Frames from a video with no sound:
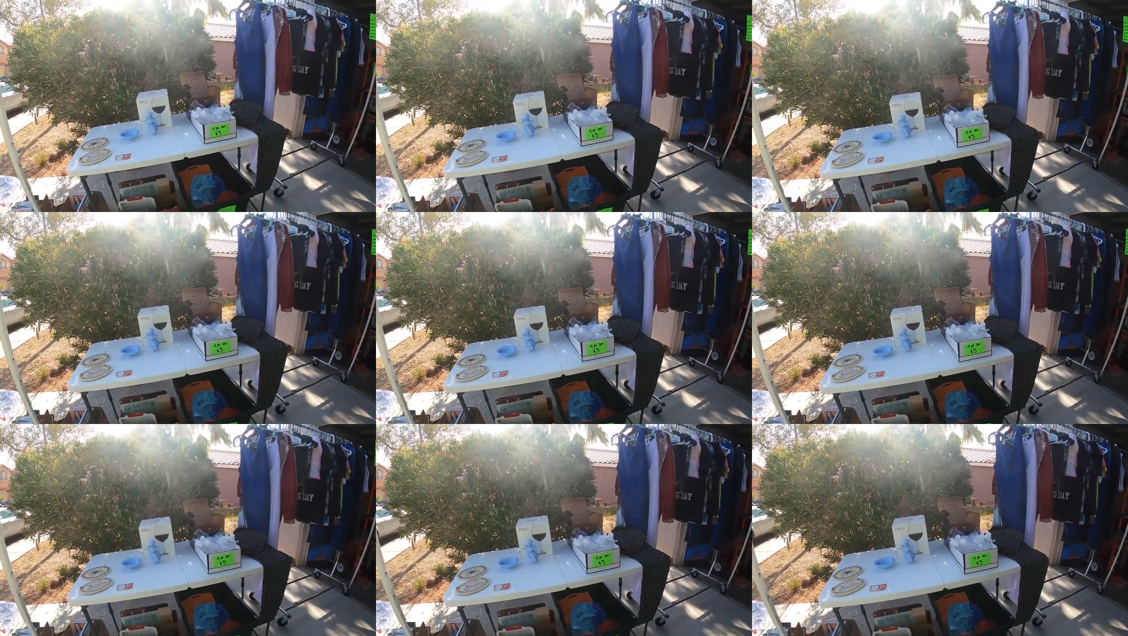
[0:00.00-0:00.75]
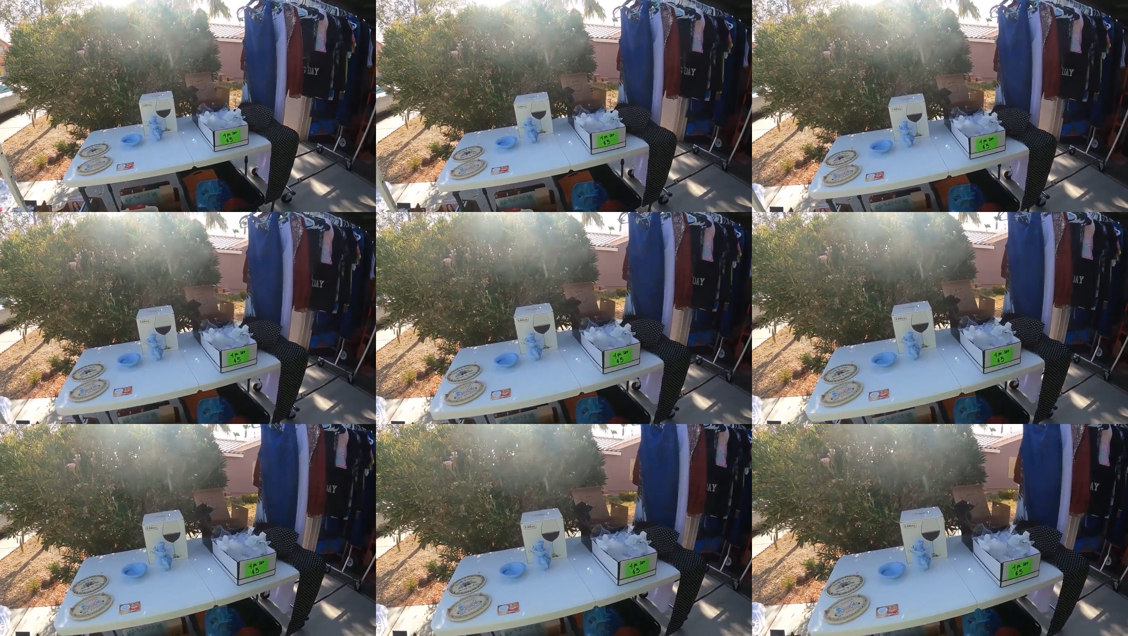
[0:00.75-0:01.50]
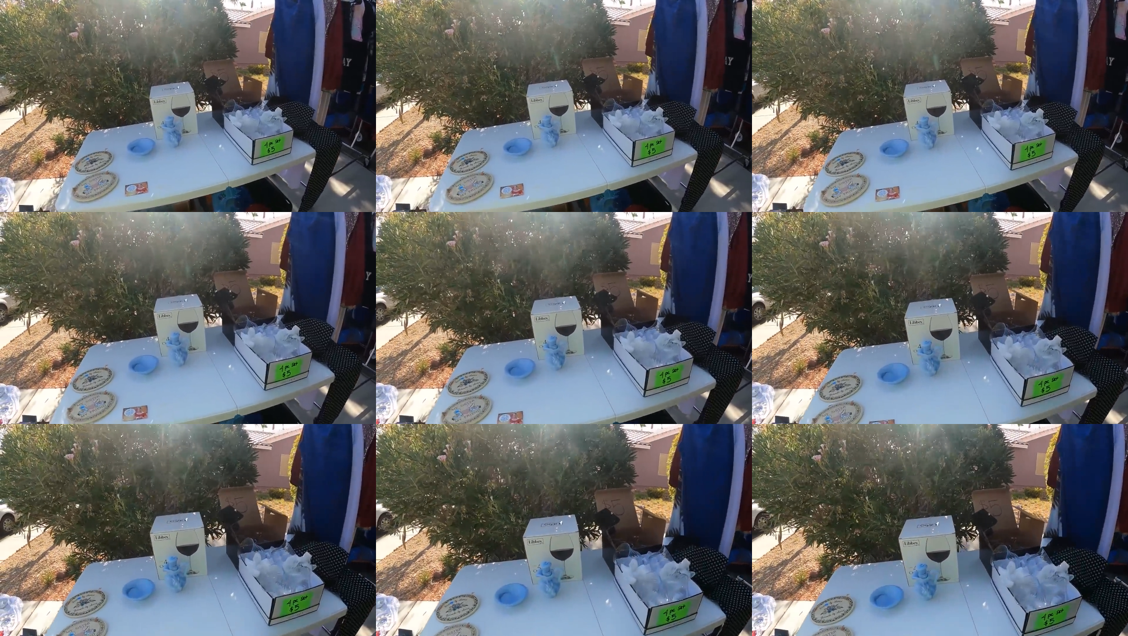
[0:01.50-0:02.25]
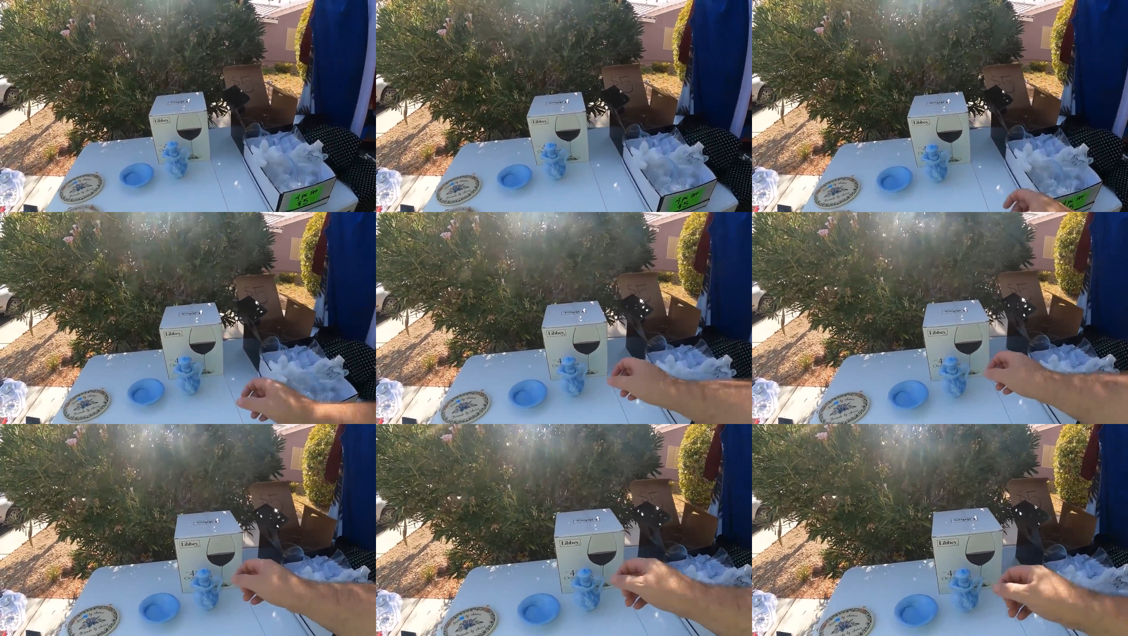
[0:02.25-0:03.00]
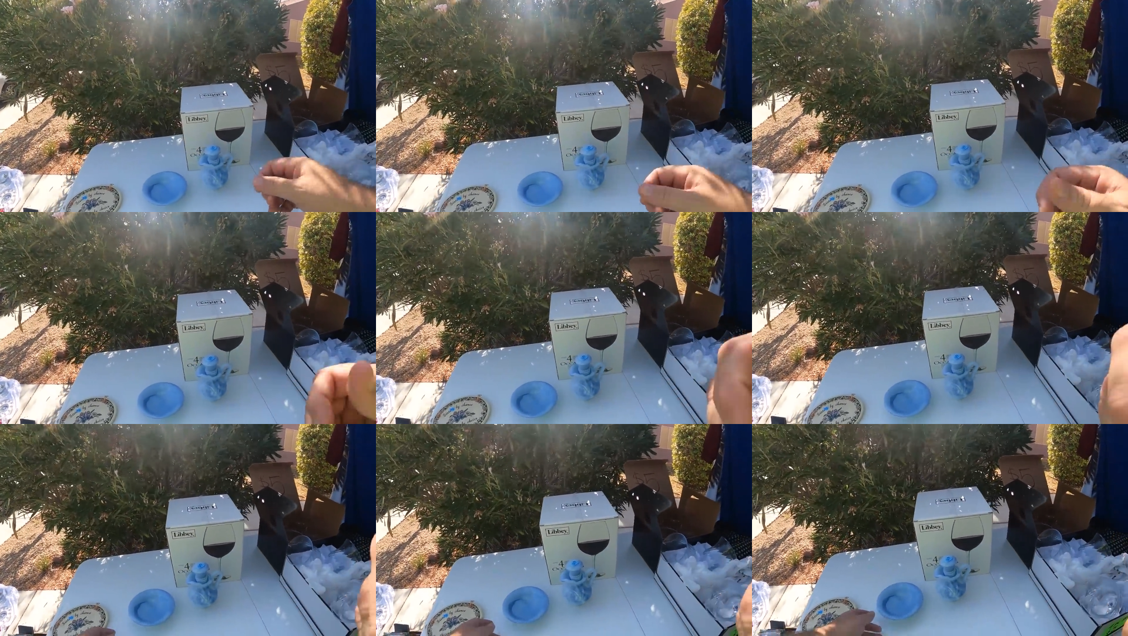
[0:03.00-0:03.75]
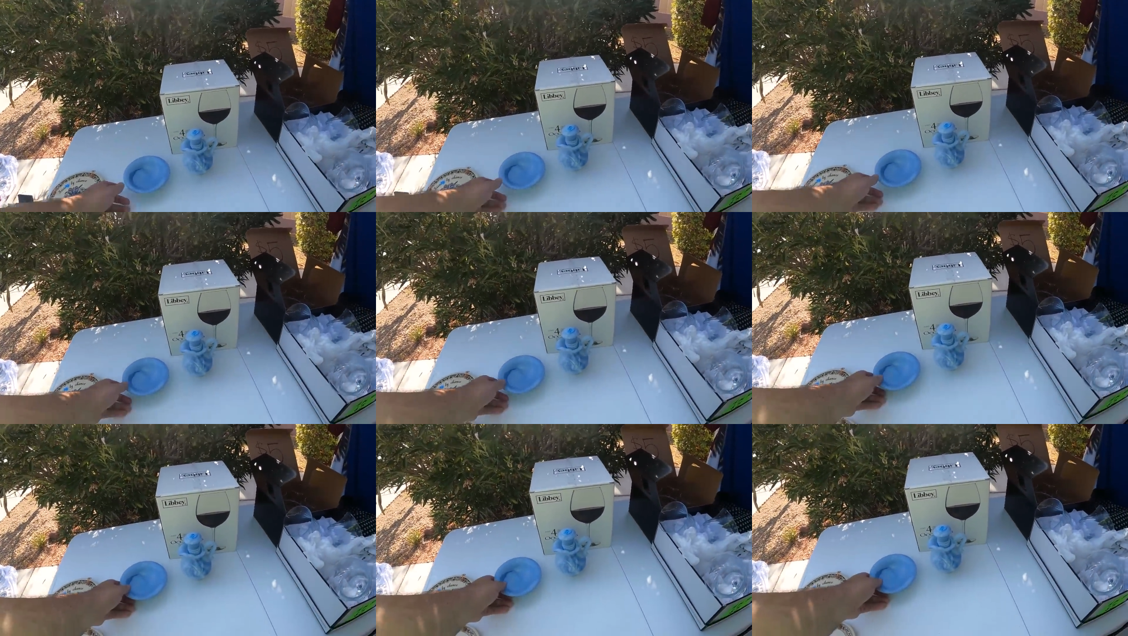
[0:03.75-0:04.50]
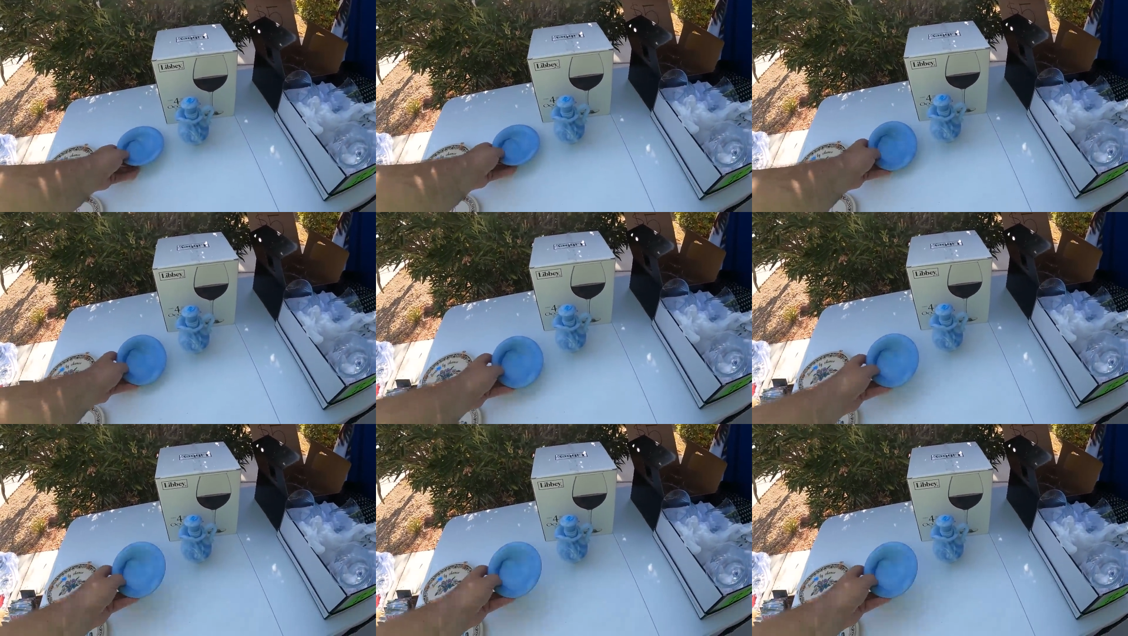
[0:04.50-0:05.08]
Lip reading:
(no speaker visible)